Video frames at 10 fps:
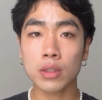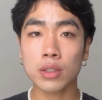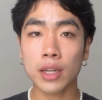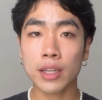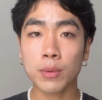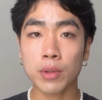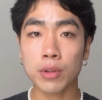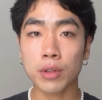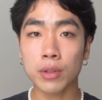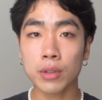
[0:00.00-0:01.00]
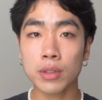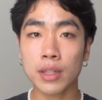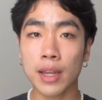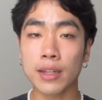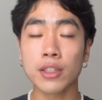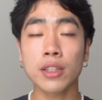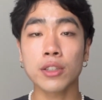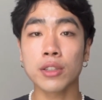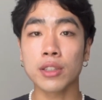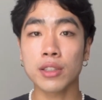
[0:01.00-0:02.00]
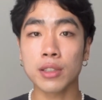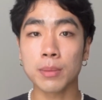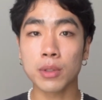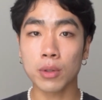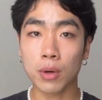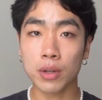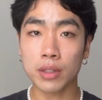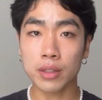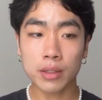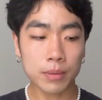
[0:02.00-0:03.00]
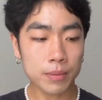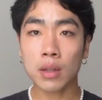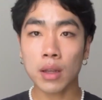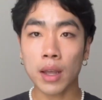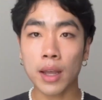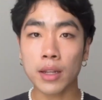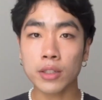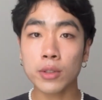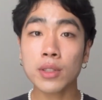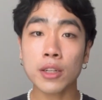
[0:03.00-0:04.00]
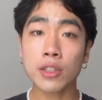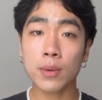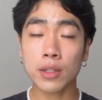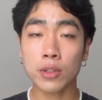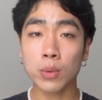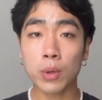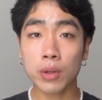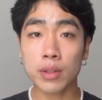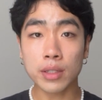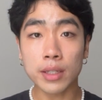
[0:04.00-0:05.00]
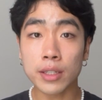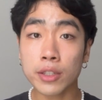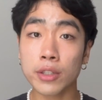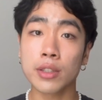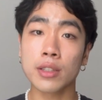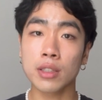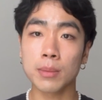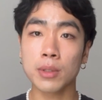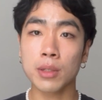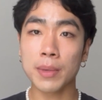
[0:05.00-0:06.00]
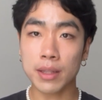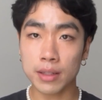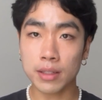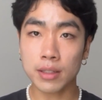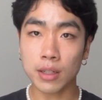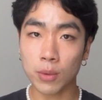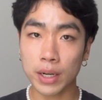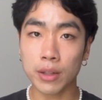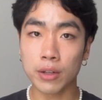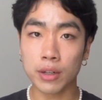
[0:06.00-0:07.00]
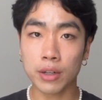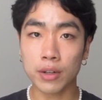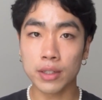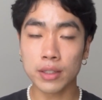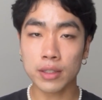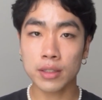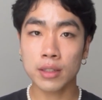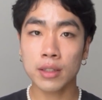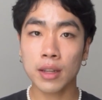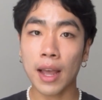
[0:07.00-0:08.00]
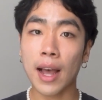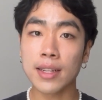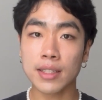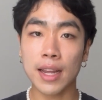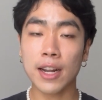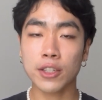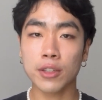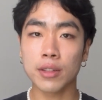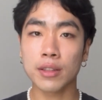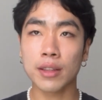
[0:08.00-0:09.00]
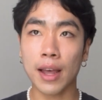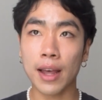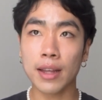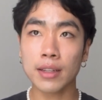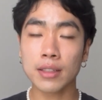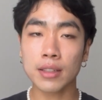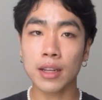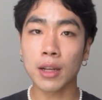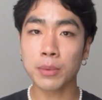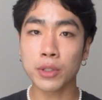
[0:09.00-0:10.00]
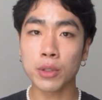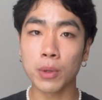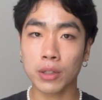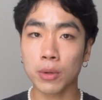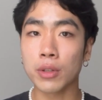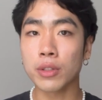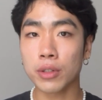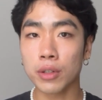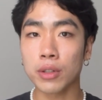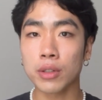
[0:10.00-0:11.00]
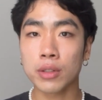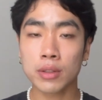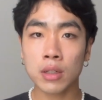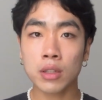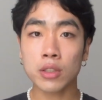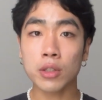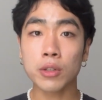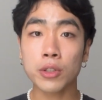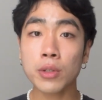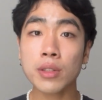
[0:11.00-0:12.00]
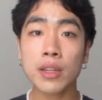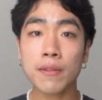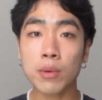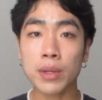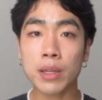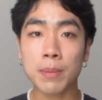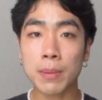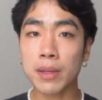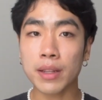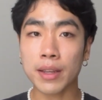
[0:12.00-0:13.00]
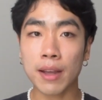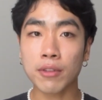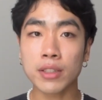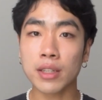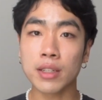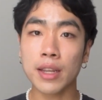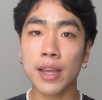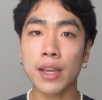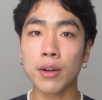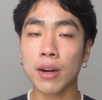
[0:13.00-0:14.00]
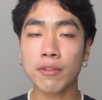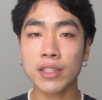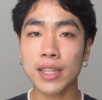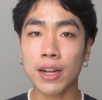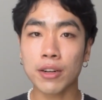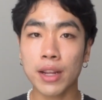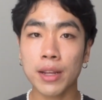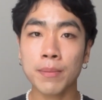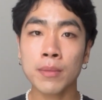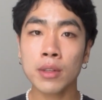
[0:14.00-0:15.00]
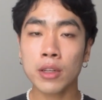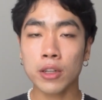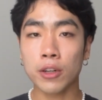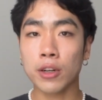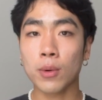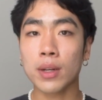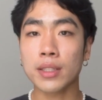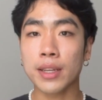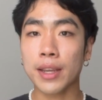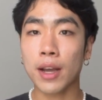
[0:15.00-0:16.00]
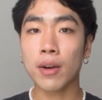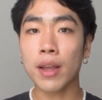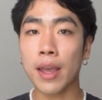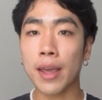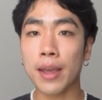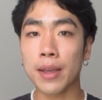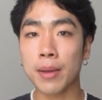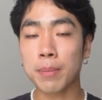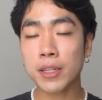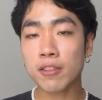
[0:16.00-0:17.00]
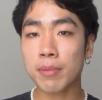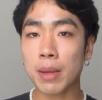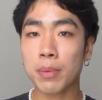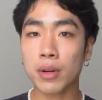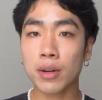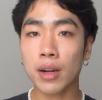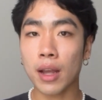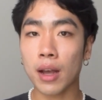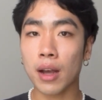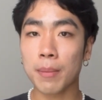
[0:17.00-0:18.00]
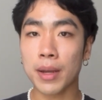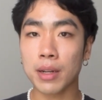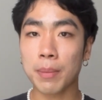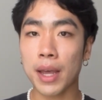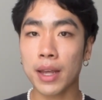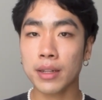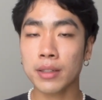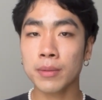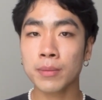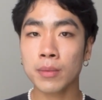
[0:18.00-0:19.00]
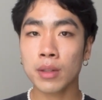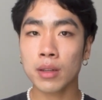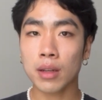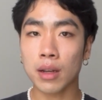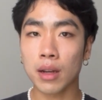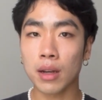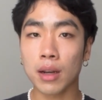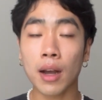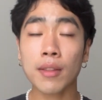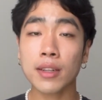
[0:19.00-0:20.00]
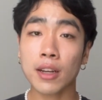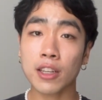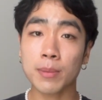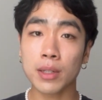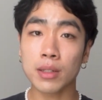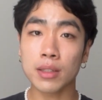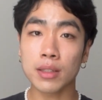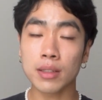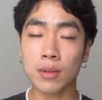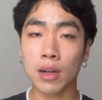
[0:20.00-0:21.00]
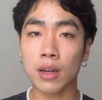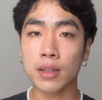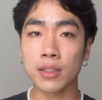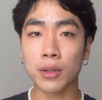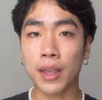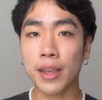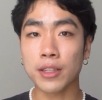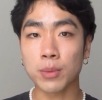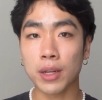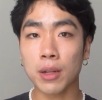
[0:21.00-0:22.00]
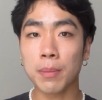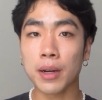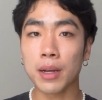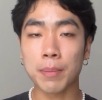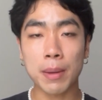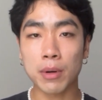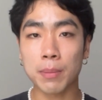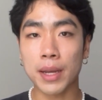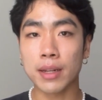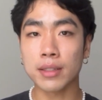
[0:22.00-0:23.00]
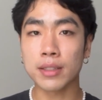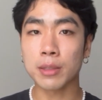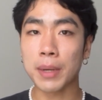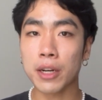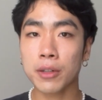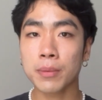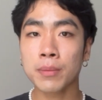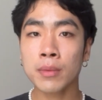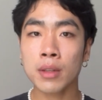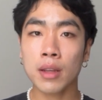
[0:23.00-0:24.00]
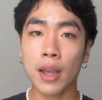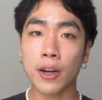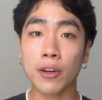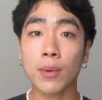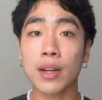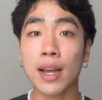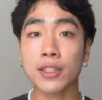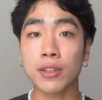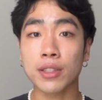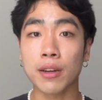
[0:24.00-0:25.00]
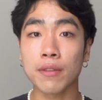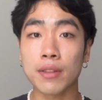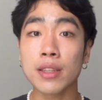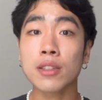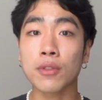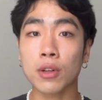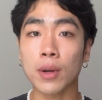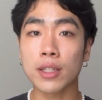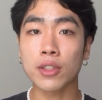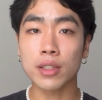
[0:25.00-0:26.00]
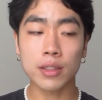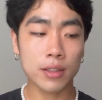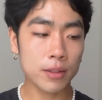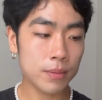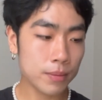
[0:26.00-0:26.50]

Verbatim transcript: check in with your goals and adjust your systems accordingly. And you essentially want to work this into your systems to make this a regular occurrence as an action that helps you work towards your goal. So choose a day of the week, maybe like every Sunday or every Saturday, you're gonna wanna take out a piece of paper um, and a pen uh, online document uh, is okay as well, but paper and pen is better. And you're gonna wanna ask yourself these four questions.